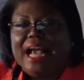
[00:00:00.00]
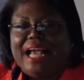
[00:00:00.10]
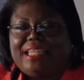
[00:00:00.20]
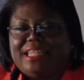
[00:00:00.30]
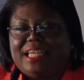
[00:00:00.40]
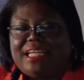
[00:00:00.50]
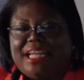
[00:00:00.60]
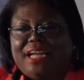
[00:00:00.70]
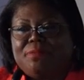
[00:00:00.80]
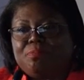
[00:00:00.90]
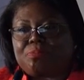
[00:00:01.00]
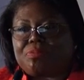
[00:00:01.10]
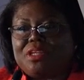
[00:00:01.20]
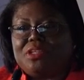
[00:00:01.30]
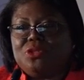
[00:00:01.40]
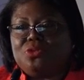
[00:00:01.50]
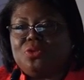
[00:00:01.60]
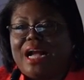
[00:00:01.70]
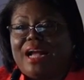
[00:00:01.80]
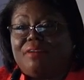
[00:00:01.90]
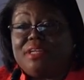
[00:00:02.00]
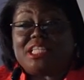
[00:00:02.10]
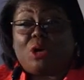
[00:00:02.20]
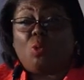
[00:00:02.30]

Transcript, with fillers: I think that it's